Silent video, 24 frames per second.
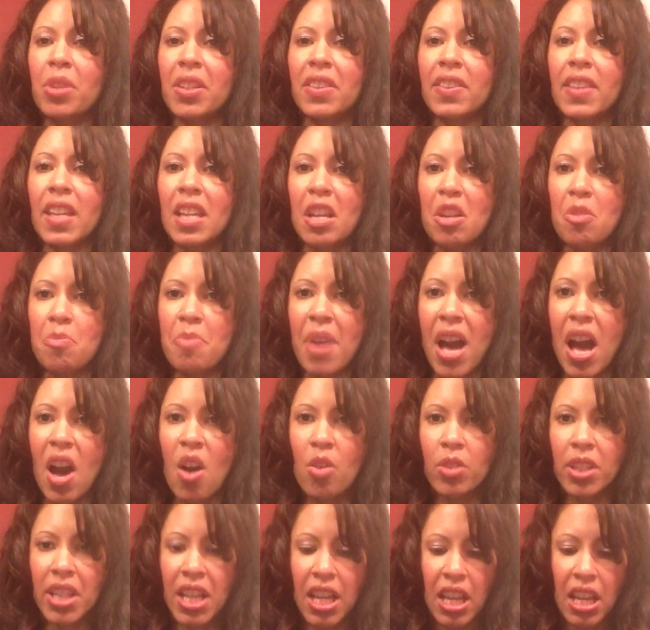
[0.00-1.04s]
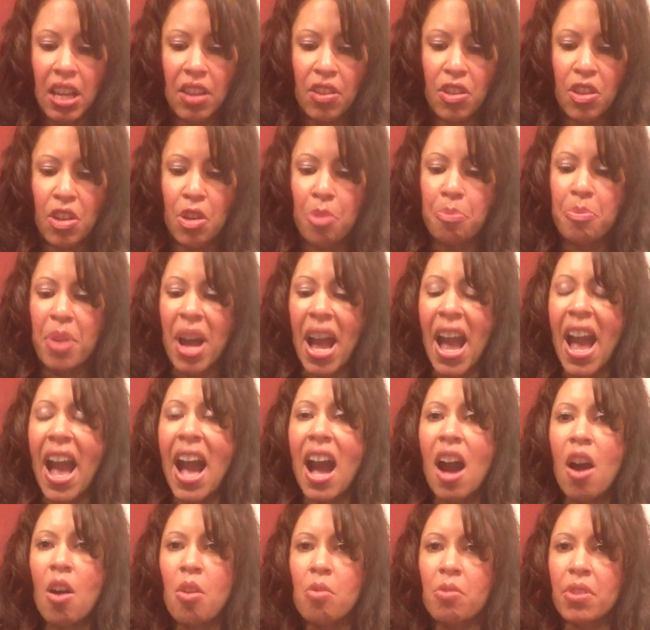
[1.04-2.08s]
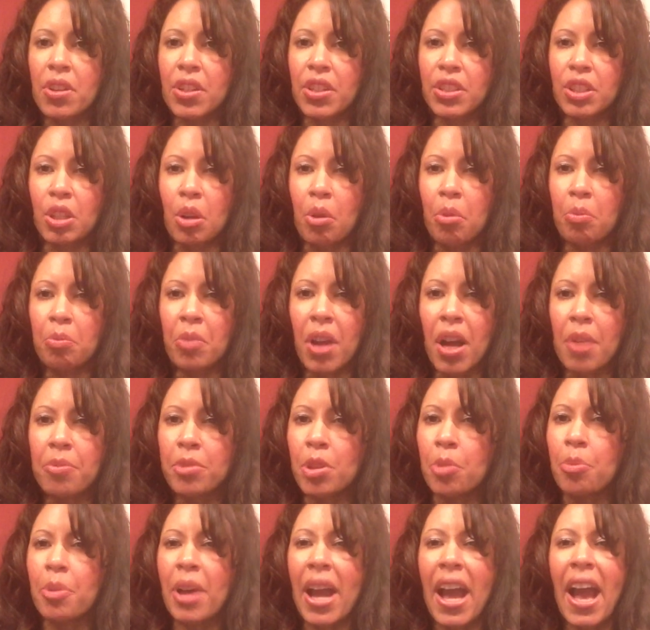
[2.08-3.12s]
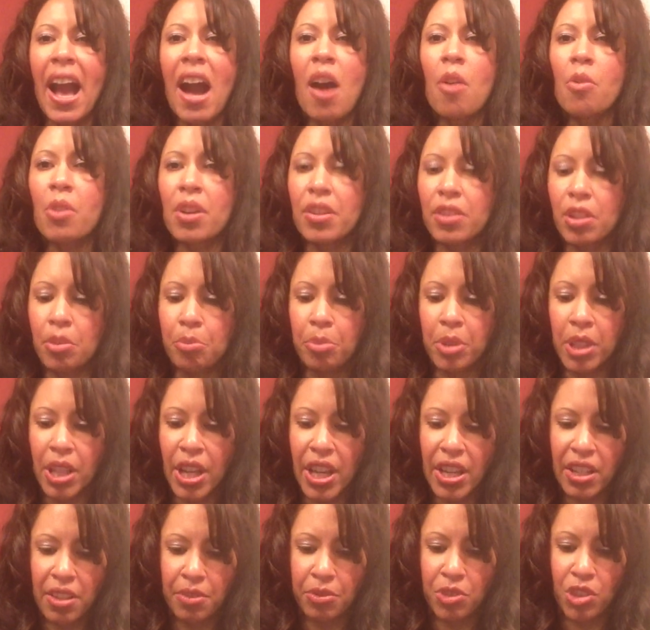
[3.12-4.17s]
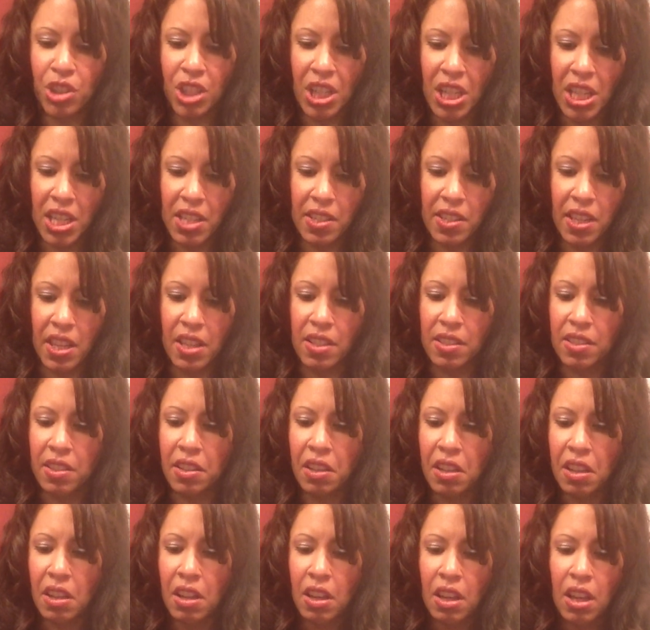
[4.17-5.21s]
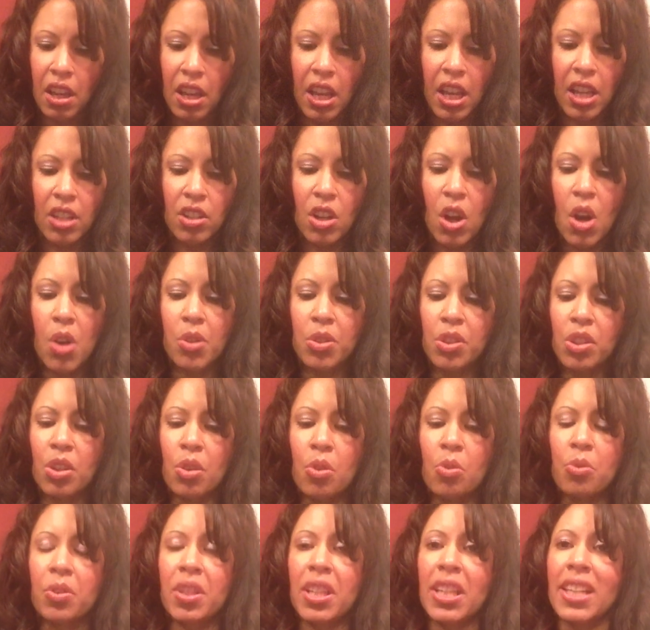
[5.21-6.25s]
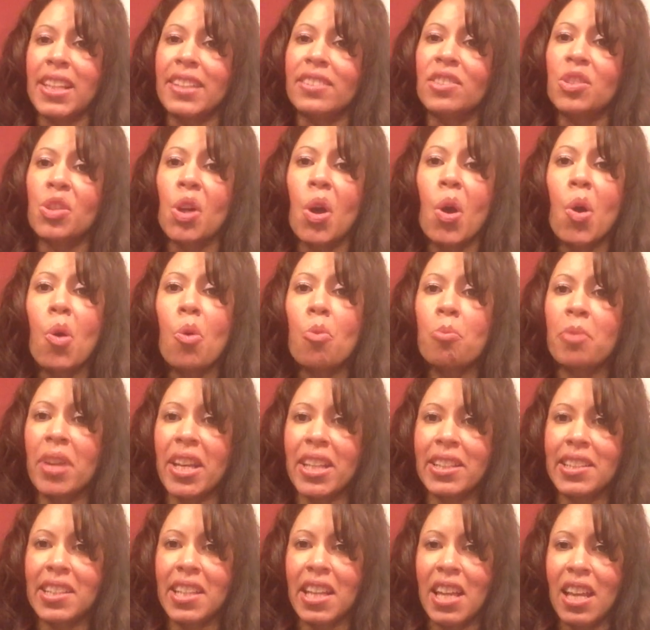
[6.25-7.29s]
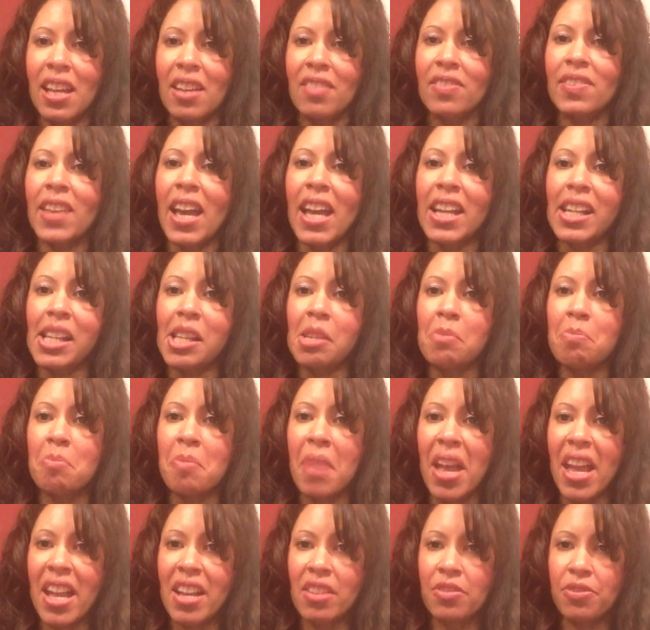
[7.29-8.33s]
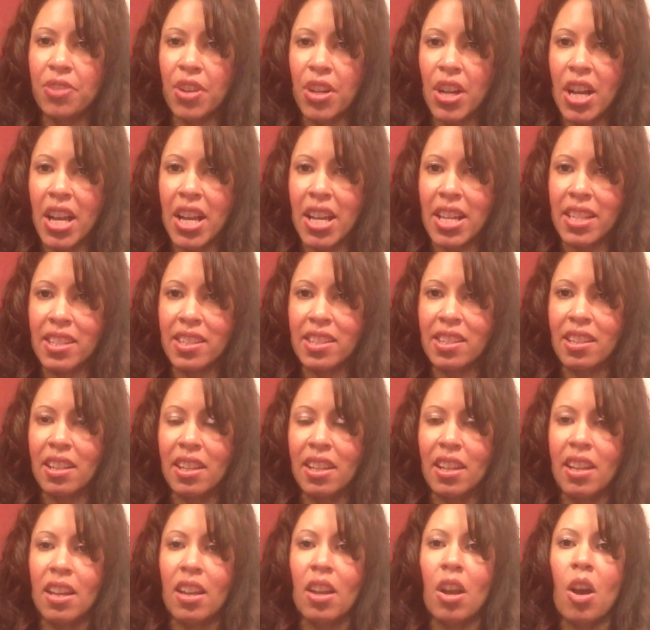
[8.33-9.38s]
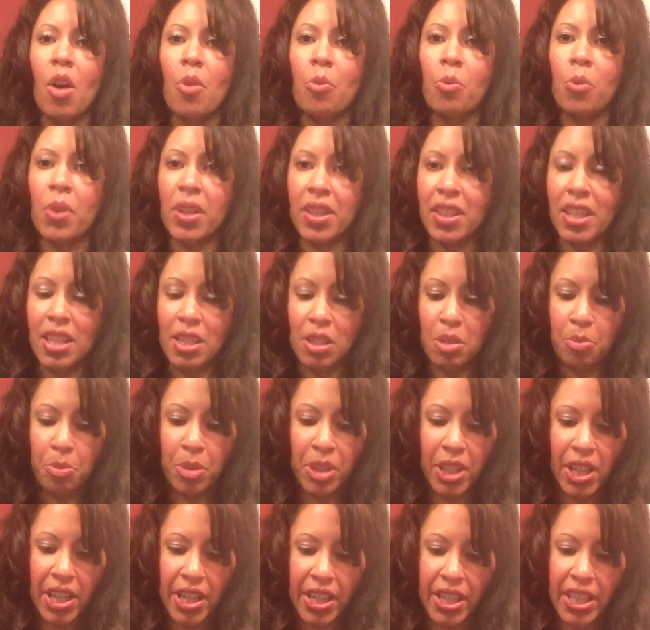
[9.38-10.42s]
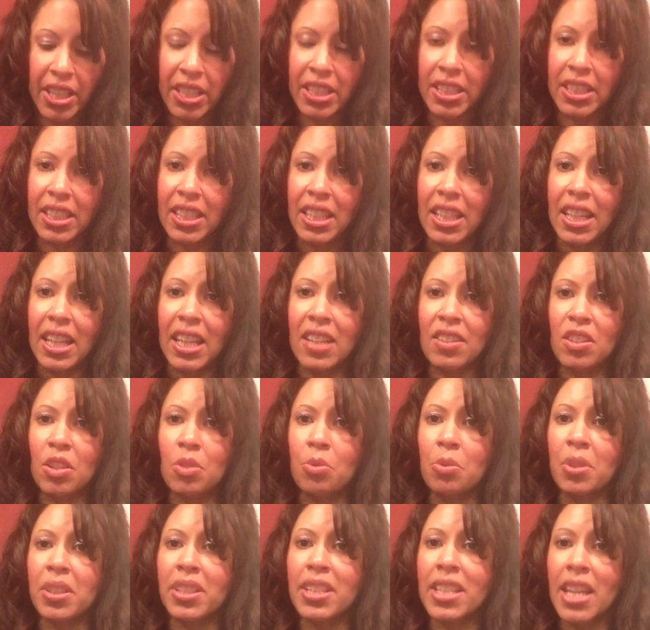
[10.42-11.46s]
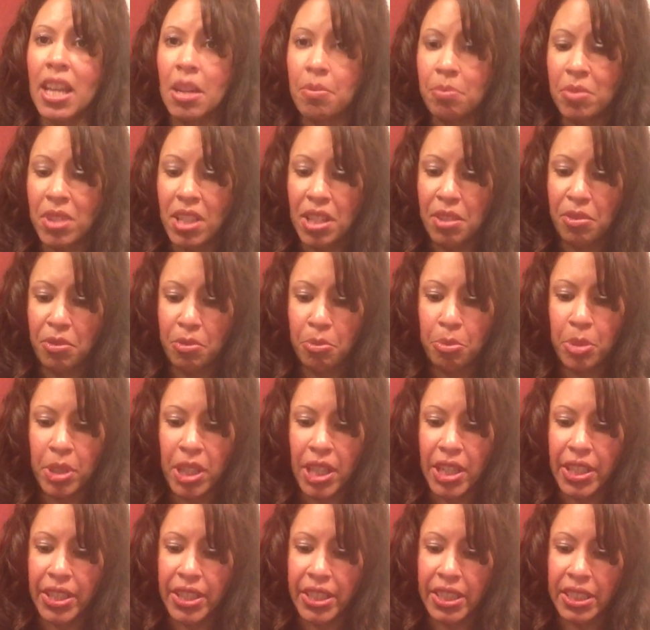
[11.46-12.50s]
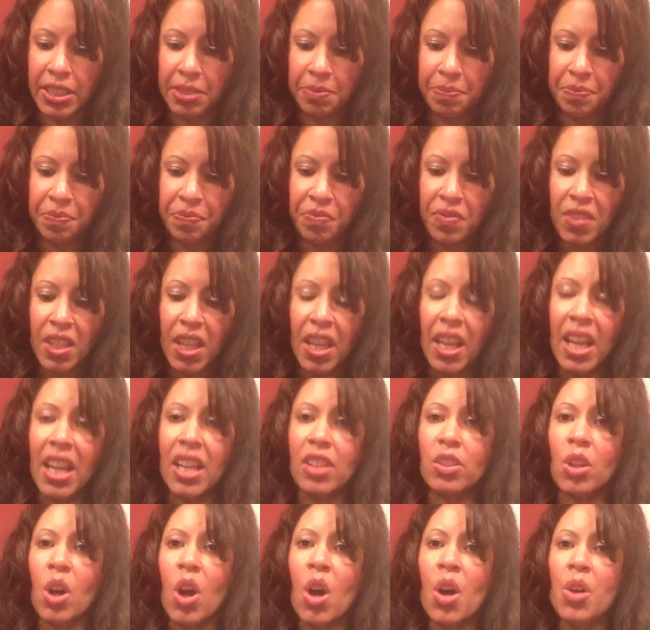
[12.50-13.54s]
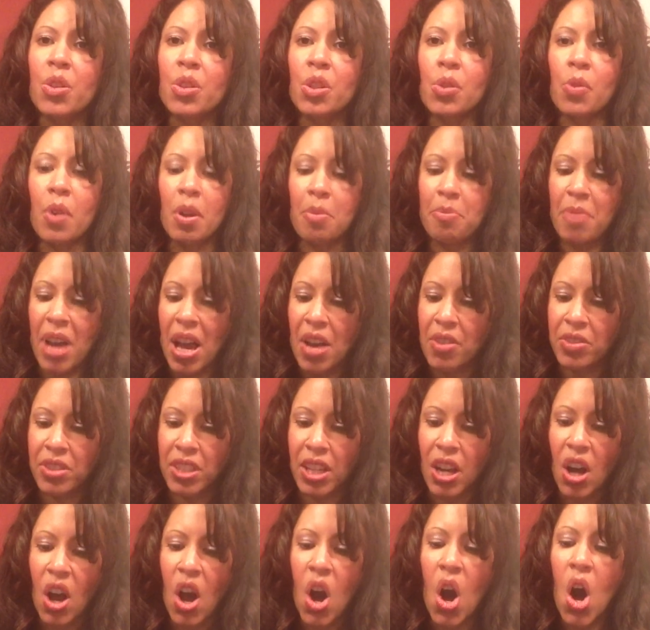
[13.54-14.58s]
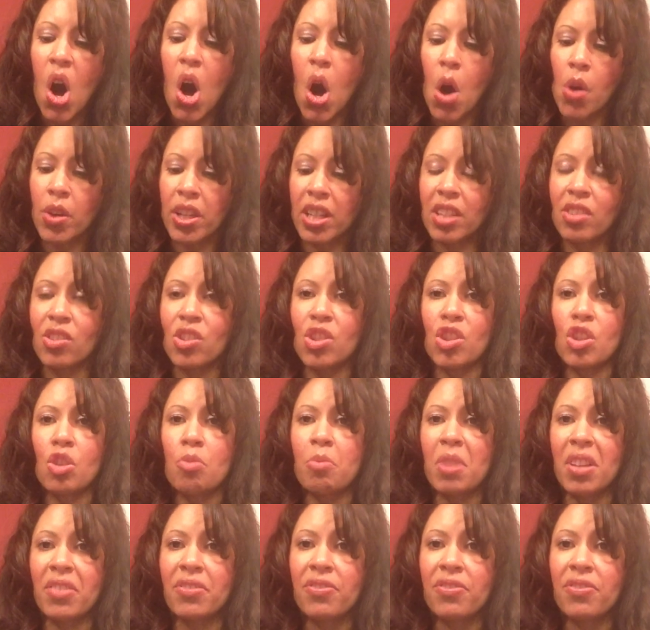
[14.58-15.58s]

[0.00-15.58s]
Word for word: think about the power and the, the power of the blood of Jesus and also the atonement that he made for us with his blood and the redemptive blood and also about the all-consuming